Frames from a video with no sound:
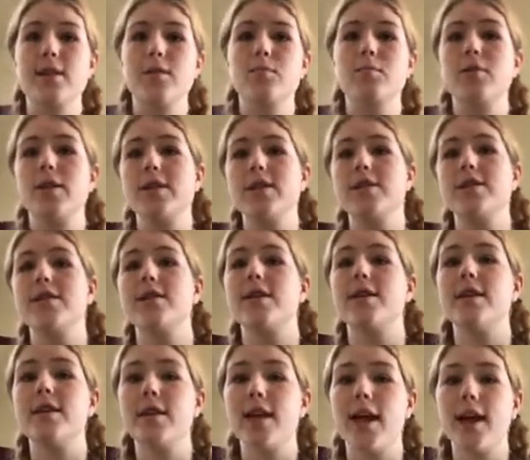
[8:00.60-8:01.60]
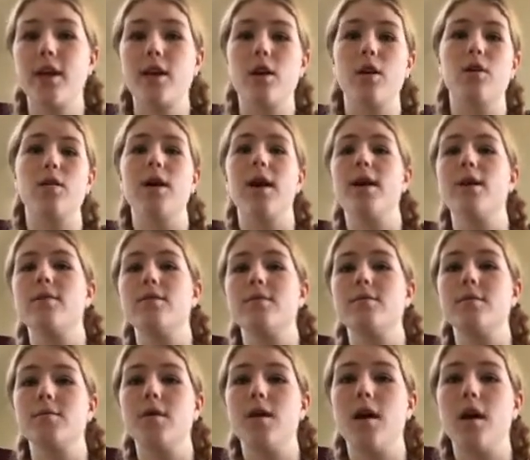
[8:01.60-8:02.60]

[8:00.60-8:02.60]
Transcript: in places that he can't go, and